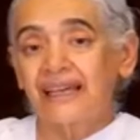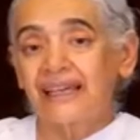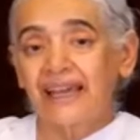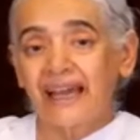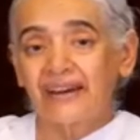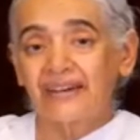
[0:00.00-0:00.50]
that I
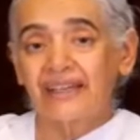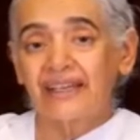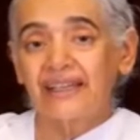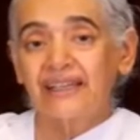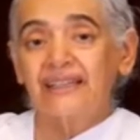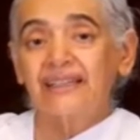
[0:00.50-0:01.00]
carry
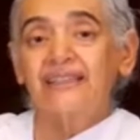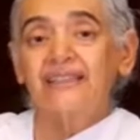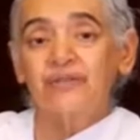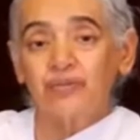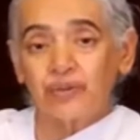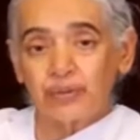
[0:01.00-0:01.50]

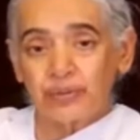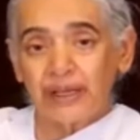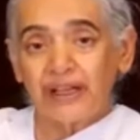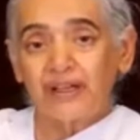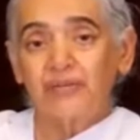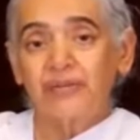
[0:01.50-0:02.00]
that
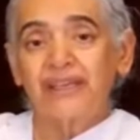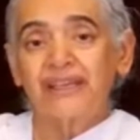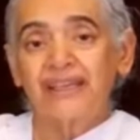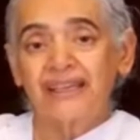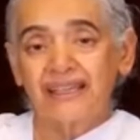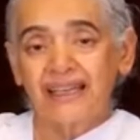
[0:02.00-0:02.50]
propel
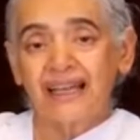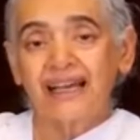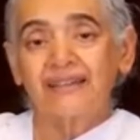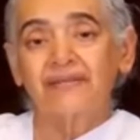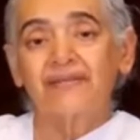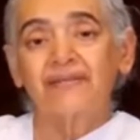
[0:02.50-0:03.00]
me in
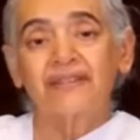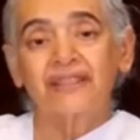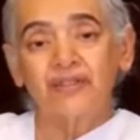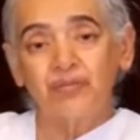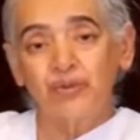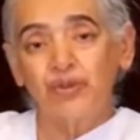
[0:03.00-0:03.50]
life
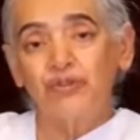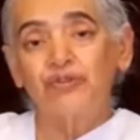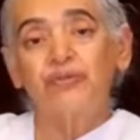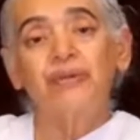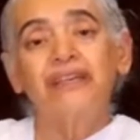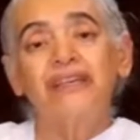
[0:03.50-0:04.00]
and
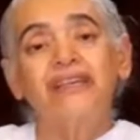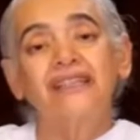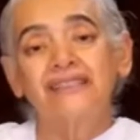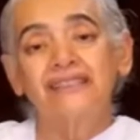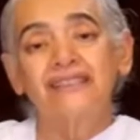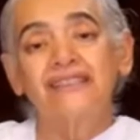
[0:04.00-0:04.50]
move me
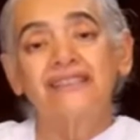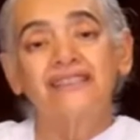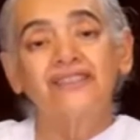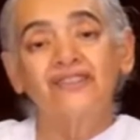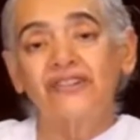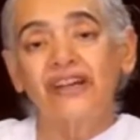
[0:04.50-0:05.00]
in a
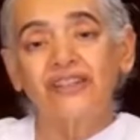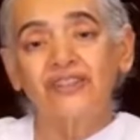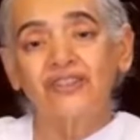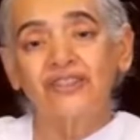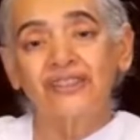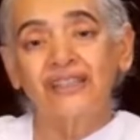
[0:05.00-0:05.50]
certain
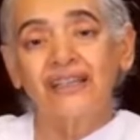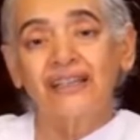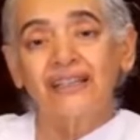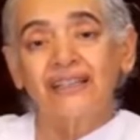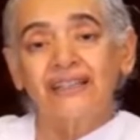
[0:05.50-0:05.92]
direction.